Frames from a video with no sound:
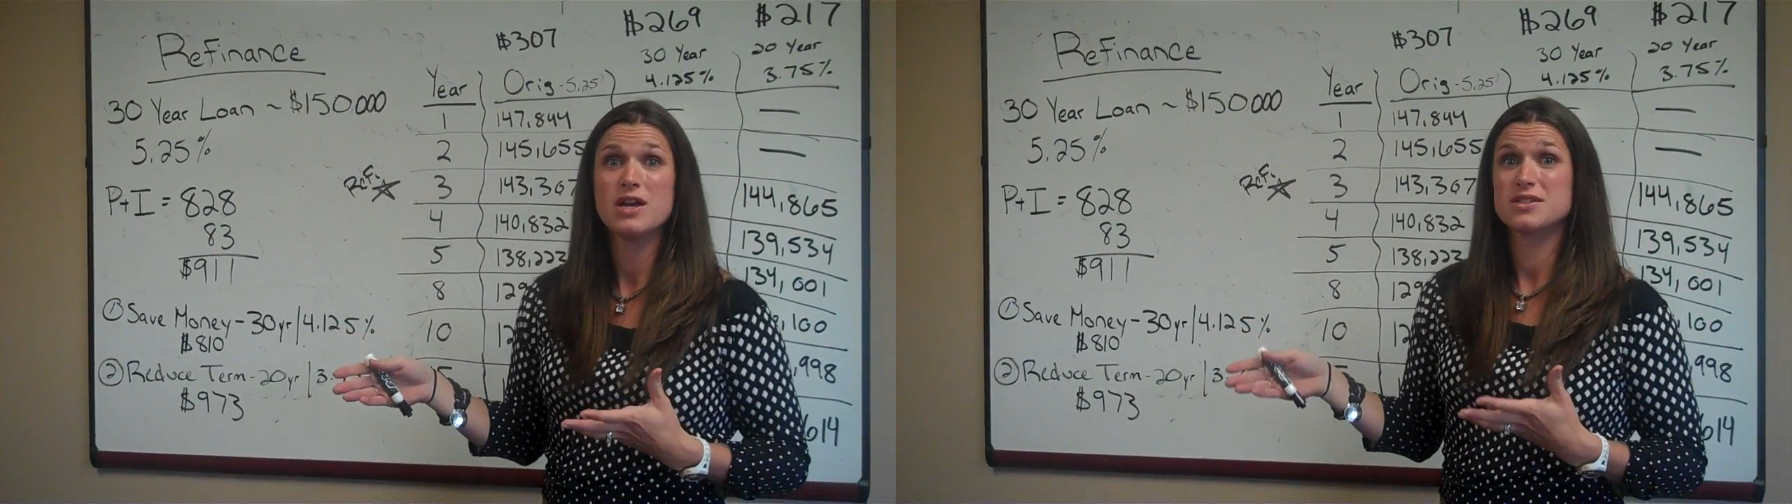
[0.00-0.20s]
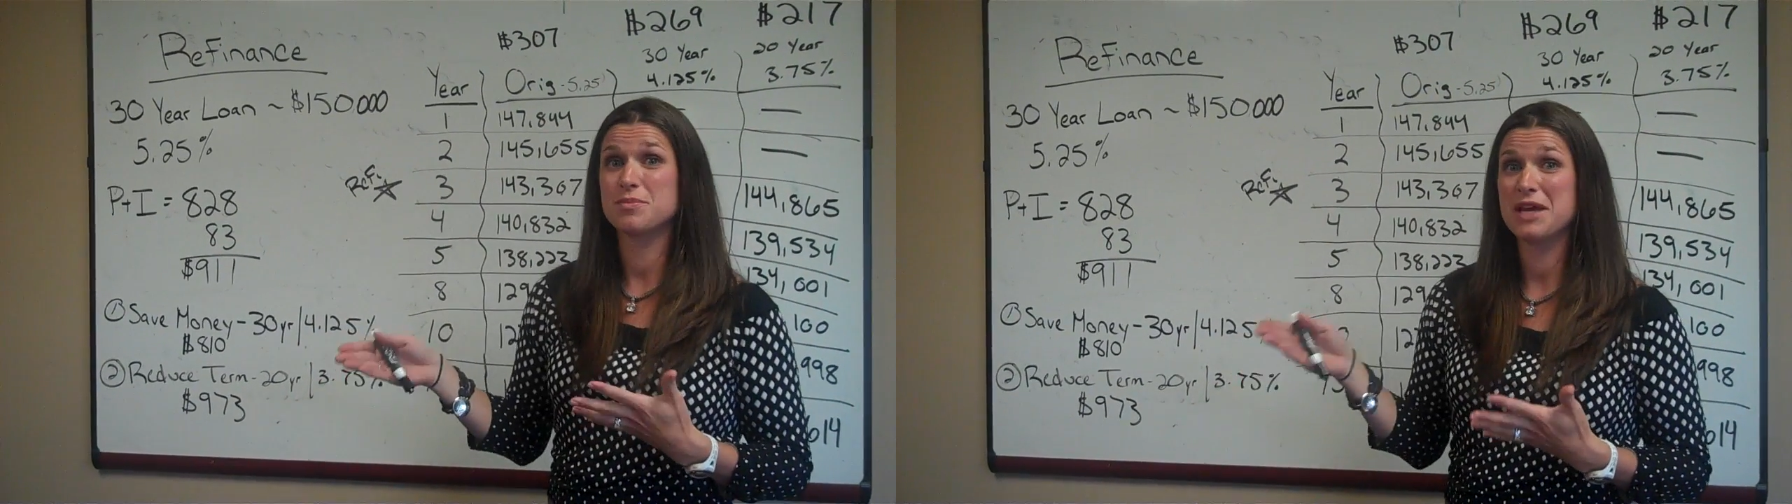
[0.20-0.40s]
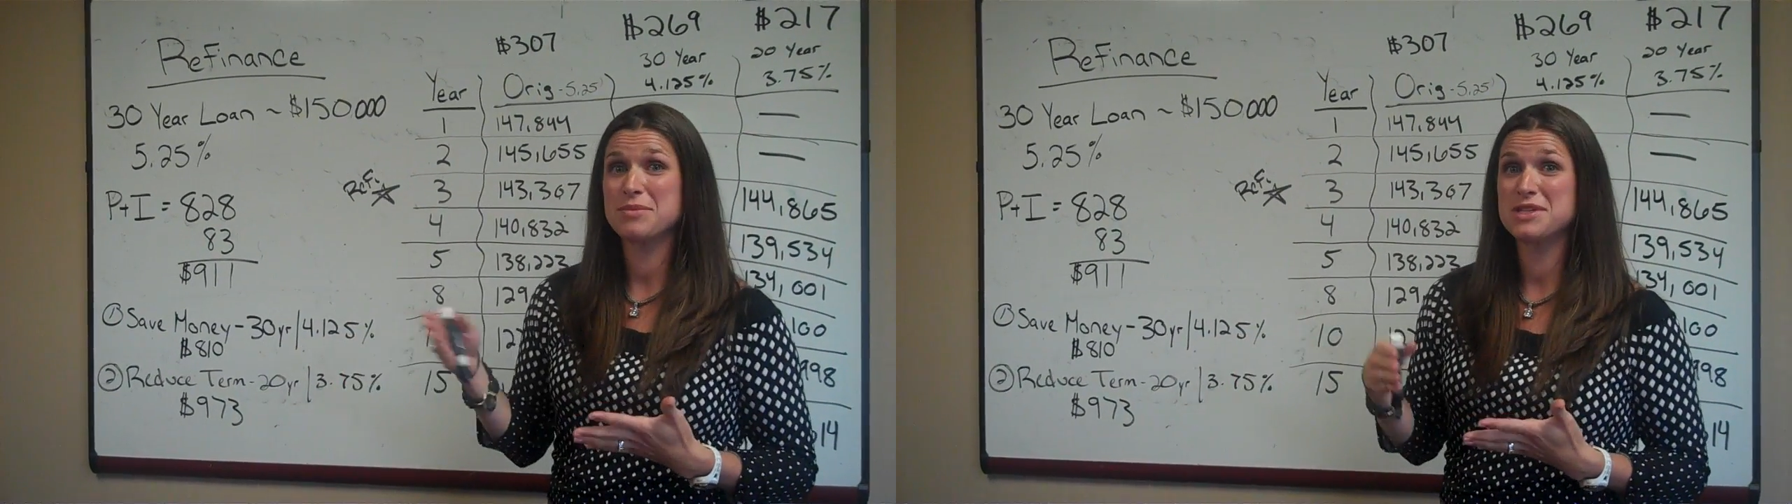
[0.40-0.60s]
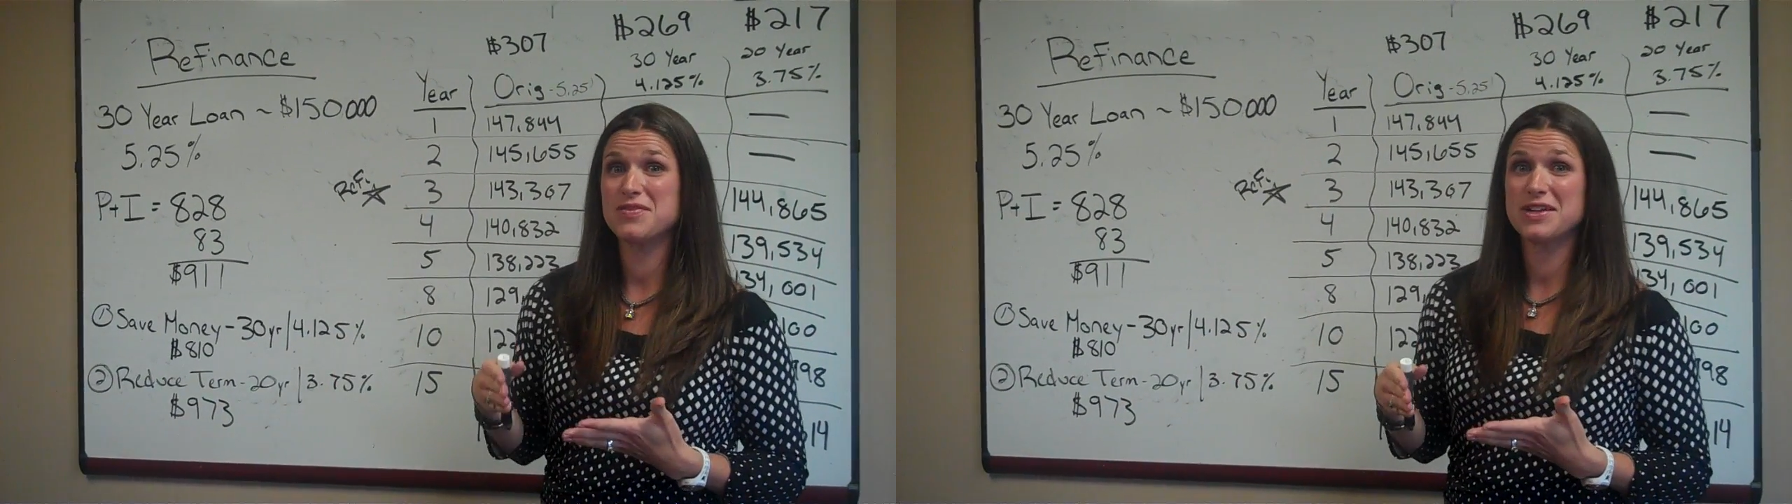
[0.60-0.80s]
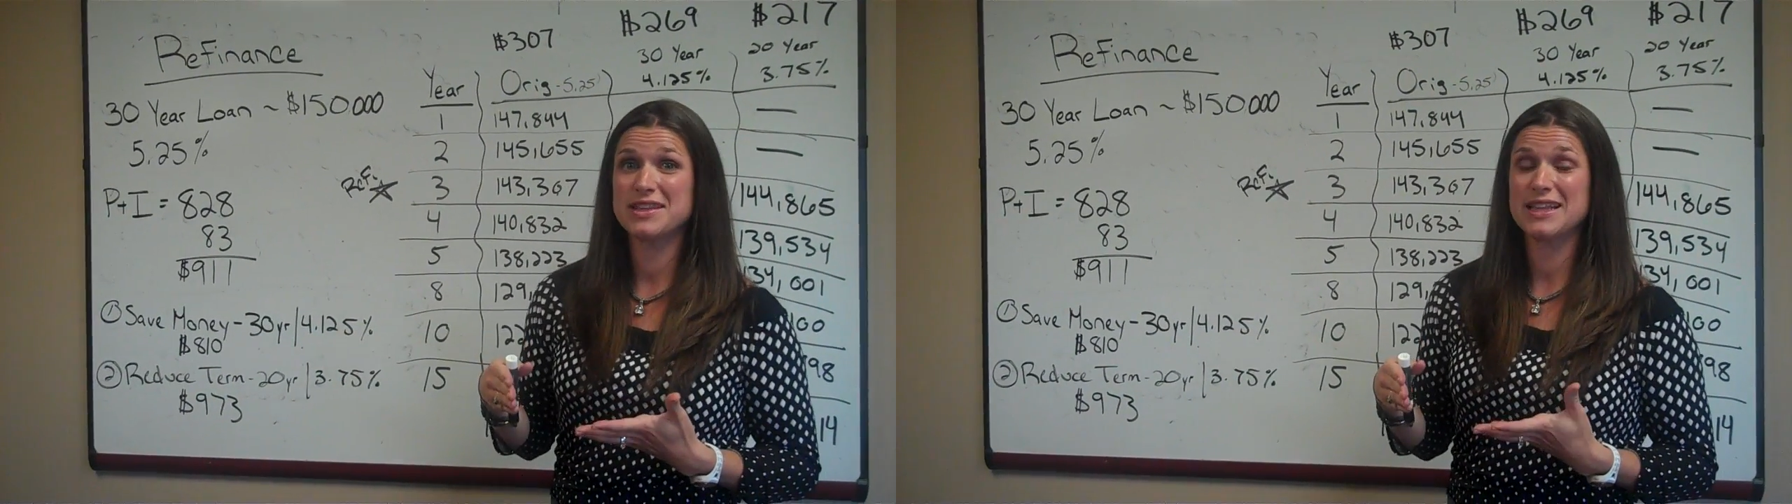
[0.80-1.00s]
sometimes
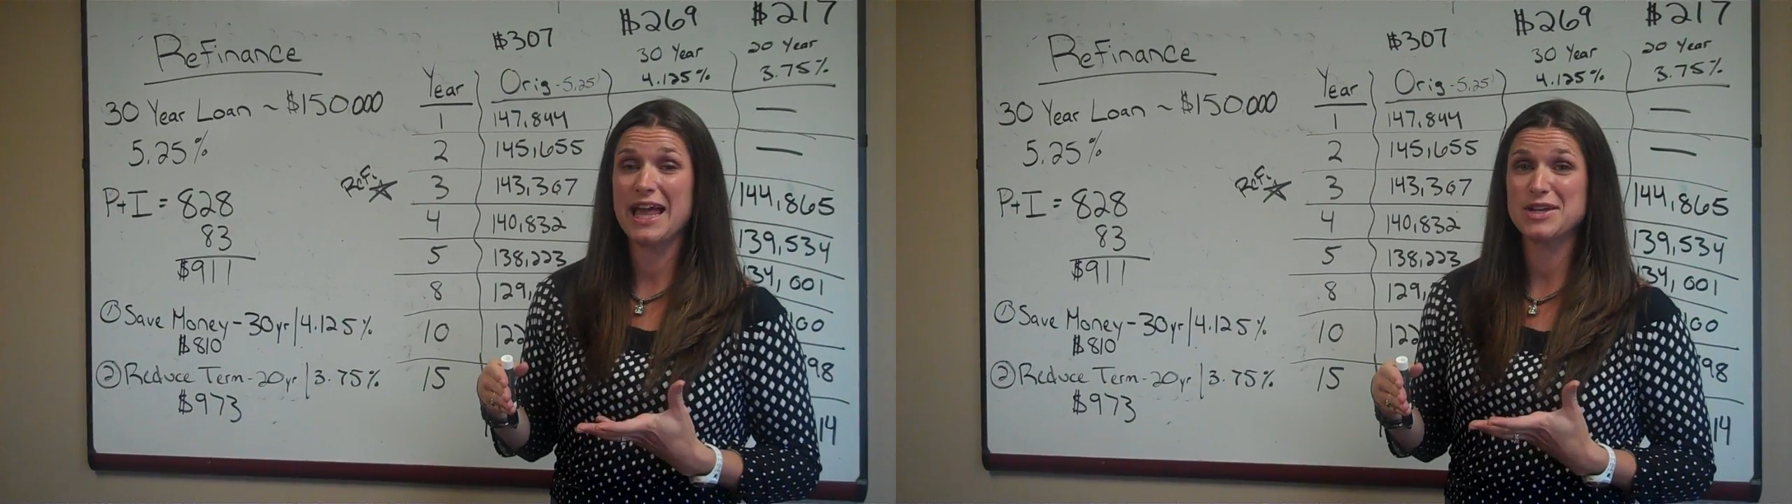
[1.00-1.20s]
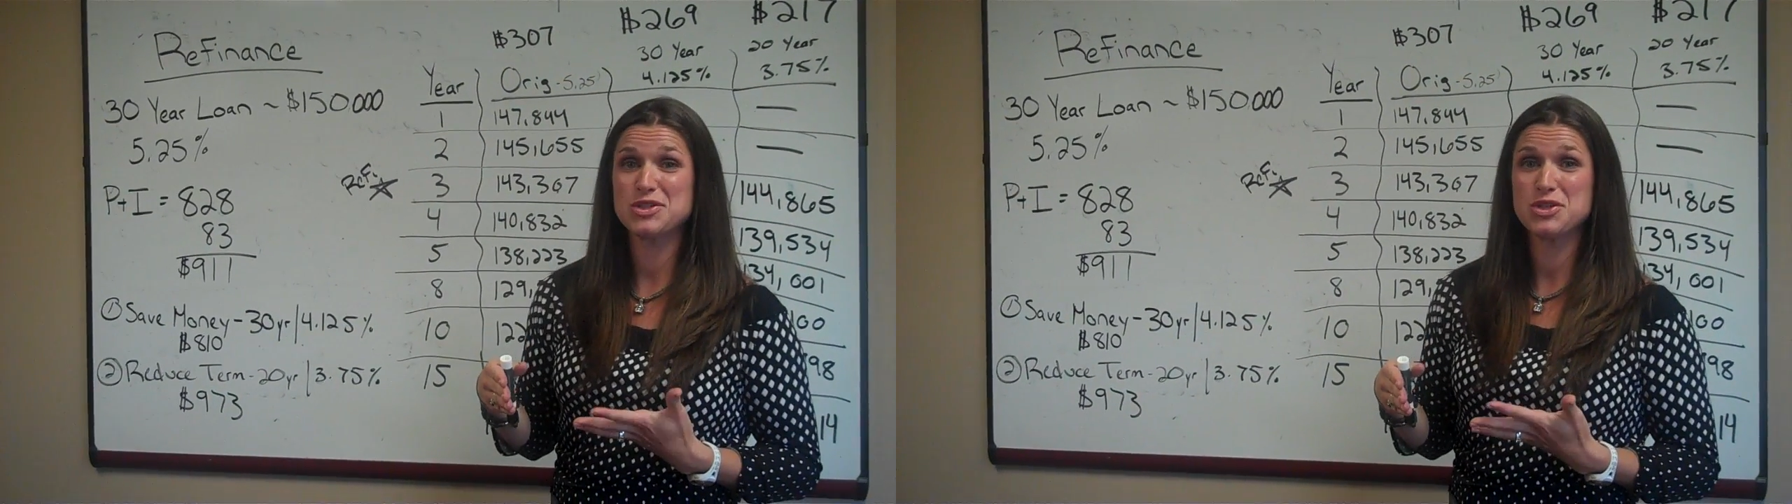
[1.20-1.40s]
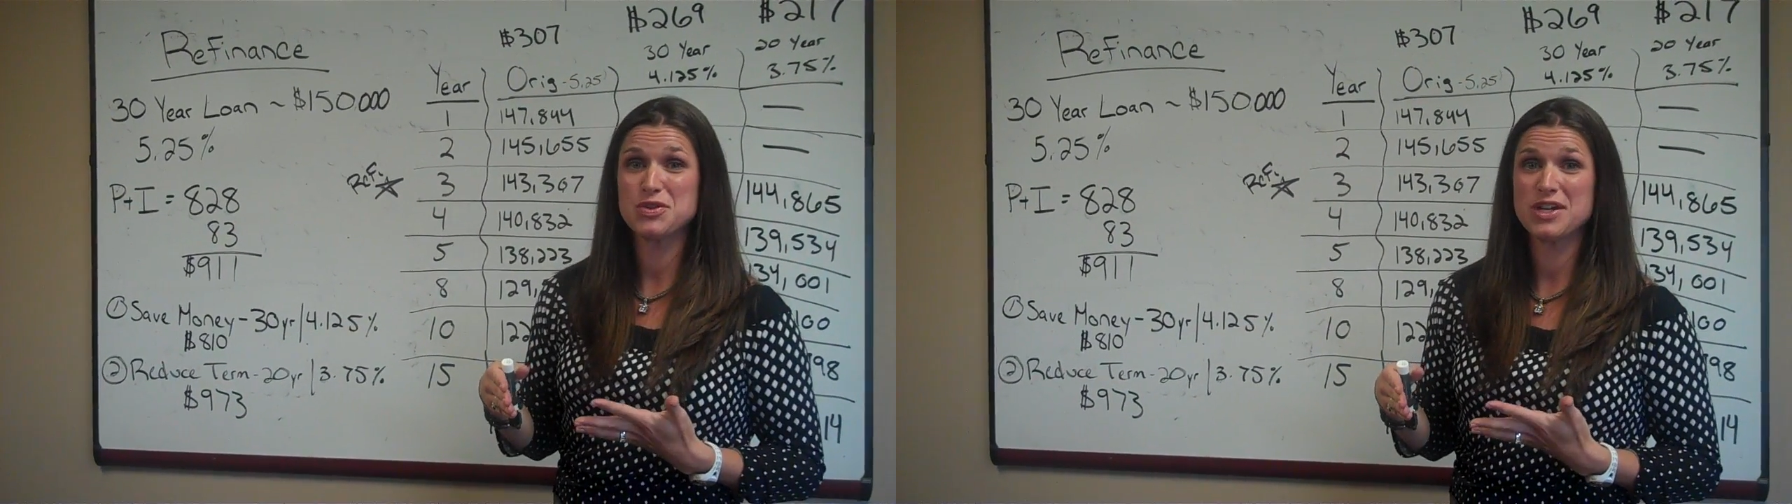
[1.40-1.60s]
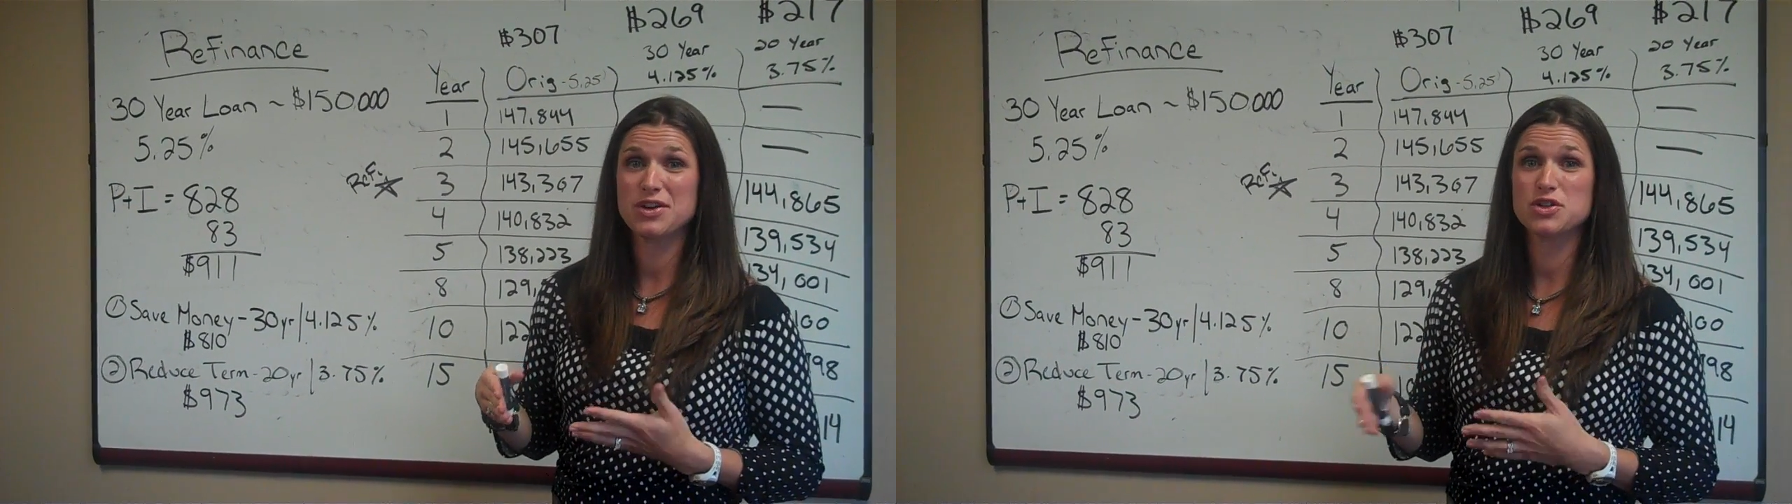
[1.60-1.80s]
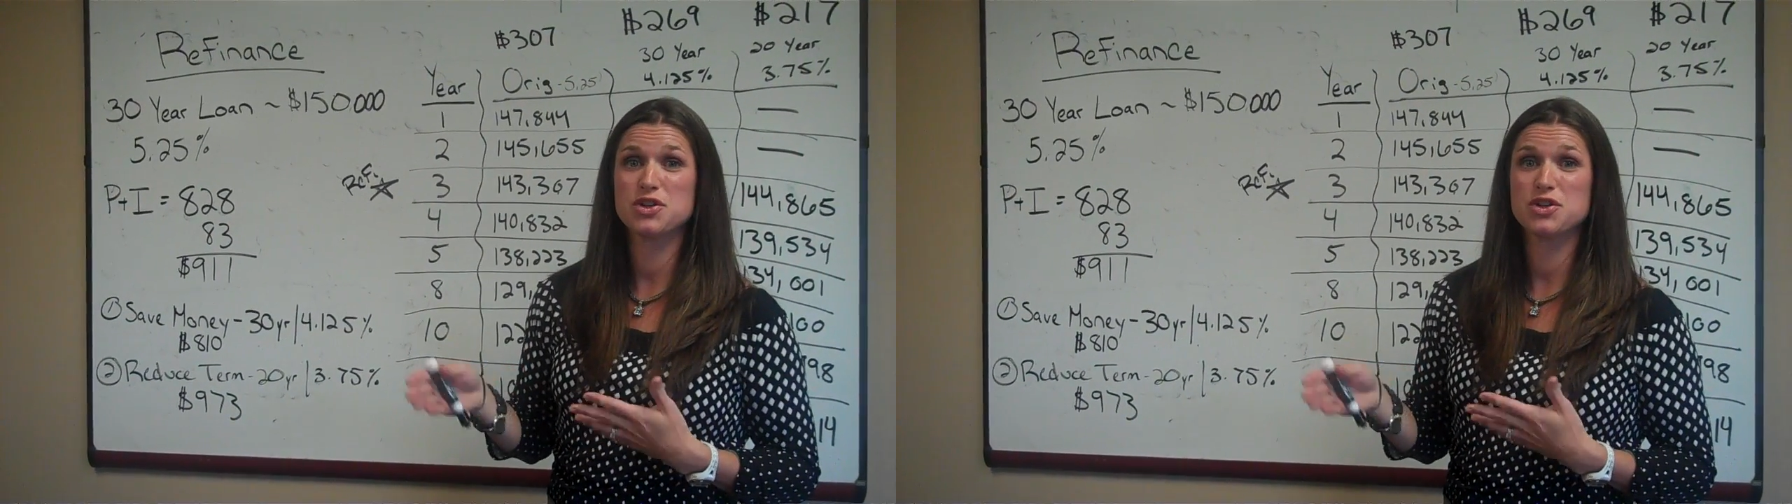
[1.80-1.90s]
even in the last 2 years,